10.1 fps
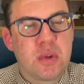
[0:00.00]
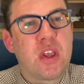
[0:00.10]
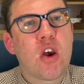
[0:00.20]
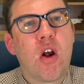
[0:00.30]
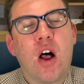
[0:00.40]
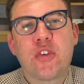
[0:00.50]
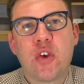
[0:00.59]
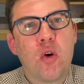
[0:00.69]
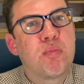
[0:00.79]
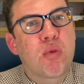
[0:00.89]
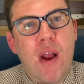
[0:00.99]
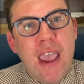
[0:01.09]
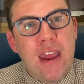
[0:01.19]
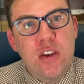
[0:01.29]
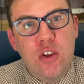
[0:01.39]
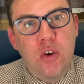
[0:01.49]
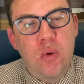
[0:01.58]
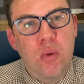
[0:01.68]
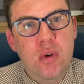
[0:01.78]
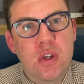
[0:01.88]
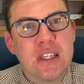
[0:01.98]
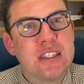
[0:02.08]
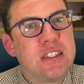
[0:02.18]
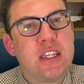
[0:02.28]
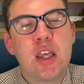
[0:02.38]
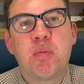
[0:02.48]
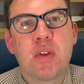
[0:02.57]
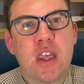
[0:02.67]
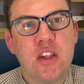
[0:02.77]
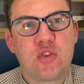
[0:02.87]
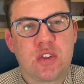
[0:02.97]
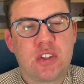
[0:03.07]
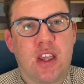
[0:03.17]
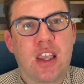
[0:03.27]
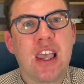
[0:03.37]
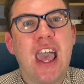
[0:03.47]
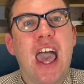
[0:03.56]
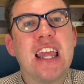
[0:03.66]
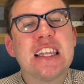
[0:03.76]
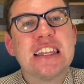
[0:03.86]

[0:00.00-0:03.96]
they are also brand new, deeply interesting, and